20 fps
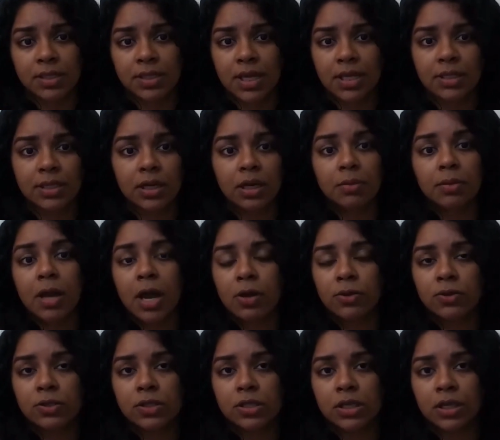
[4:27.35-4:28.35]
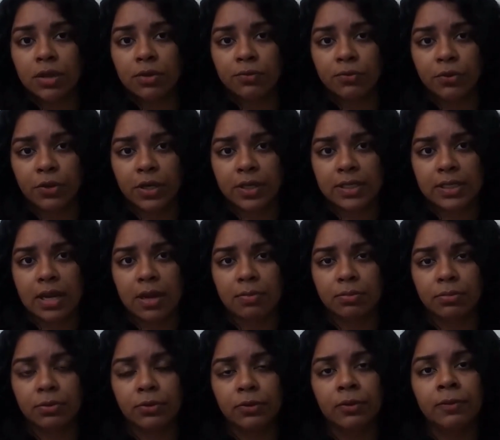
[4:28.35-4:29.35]
setting up counseling, for
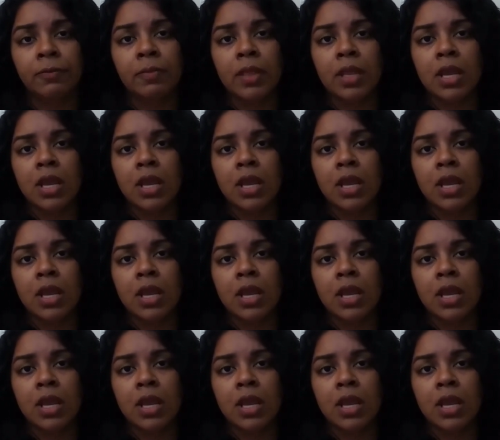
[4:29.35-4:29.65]
example,